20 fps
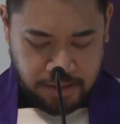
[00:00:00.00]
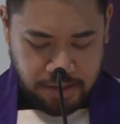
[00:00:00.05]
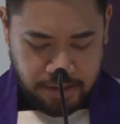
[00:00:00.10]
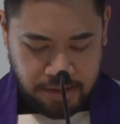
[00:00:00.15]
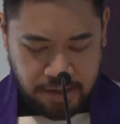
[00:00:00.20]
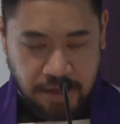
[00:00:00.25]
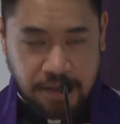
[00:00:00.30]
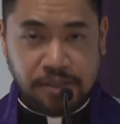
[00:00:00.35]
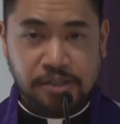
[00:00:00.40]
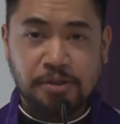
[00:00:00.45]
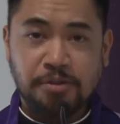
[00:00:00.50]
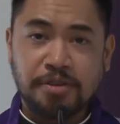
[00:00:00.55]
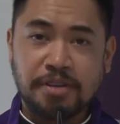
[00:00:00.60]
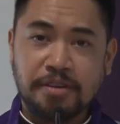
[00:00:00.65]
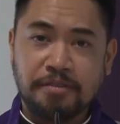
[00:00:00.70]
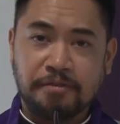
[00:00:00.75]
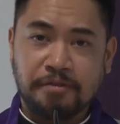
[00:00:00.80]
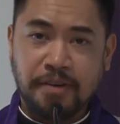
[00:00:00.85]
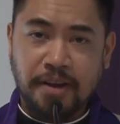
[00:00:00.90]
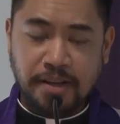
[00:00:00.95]
And so,
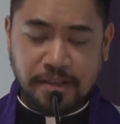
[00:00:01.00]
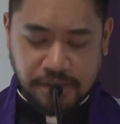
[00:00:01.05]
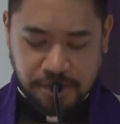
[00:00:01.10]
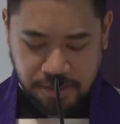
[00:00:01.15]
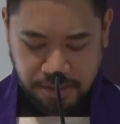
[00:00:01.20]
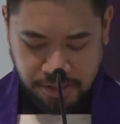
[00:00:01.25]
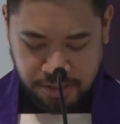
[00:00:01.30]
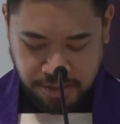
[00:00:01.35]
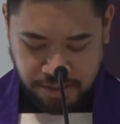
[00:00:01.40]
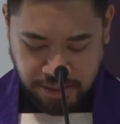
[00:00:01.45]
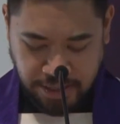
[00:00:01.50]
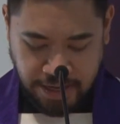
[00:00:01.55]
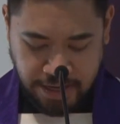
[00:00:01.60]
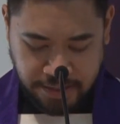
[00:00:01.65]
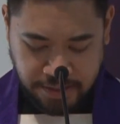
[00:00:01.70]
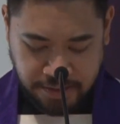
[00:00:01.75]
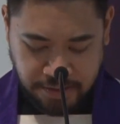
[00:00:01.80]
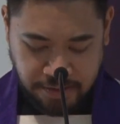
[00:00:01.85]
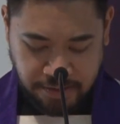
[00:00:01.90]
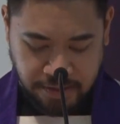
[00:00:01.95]
dear friends,
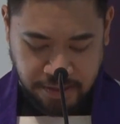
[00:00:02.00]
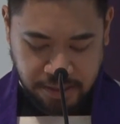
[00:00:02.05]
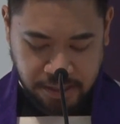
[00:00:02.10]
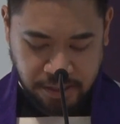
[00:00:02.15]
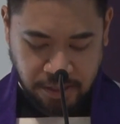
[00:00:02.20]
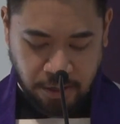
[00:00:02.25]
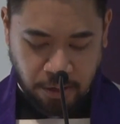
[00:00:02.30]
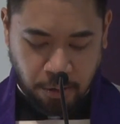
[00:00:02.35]
let this